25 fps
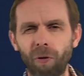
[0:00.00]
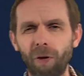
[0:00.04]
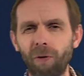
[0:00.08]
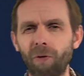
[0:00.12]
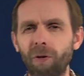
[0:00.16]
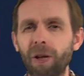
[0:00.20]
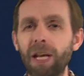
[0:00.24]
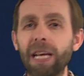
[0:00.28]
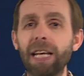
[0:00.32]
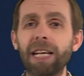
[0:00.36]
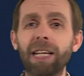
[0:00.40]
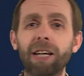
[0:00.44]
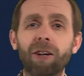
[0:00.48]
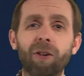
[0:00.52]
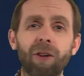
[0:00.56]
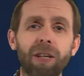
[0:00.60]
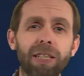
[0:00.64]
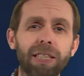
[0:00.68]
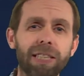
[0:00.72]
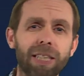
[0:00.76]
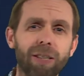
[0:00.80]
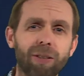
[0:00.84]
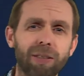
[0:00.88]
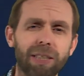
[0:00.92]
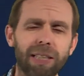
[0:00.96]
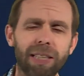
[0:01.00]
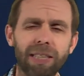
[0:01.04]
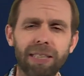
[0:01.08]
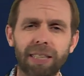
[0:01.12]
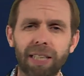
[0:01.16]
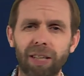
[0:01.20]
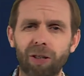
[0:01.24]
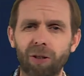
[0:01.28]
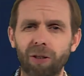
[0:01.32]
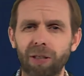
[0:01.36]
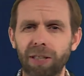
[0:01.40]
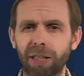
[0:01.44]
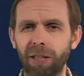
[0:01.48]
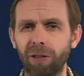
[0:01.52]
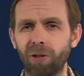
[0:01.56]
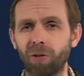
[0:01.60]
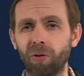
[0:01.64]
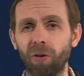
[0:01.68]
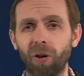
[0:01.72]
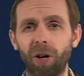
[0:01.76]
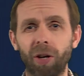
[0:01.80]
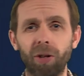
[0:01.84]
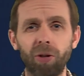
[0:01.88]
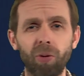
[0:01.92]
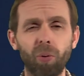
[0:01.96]
15 degrees Celsius across those
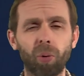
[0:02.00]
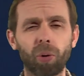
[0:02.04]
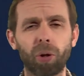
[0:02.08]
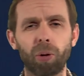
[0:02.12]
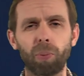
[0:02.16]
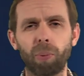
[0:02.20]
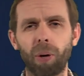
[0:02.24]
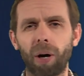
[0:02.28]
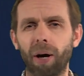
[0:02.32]
far northern